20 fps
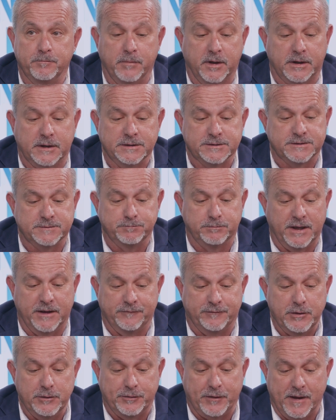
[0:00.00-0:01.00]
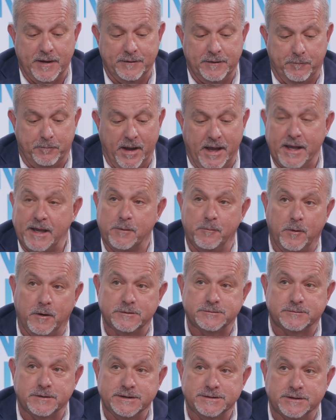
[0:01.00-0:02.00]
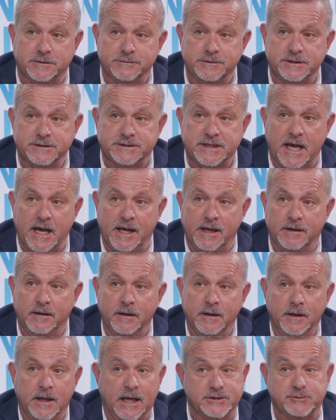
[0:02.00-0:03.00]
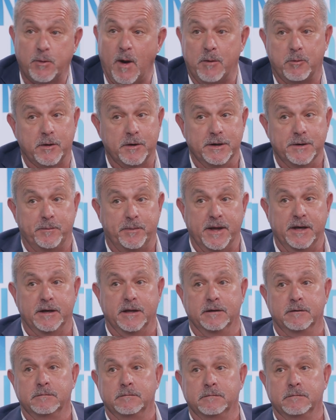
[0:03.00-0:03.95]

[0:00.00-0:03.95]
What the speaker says: Because if you think the bank and Wall Street's on your side, that's why we're independent.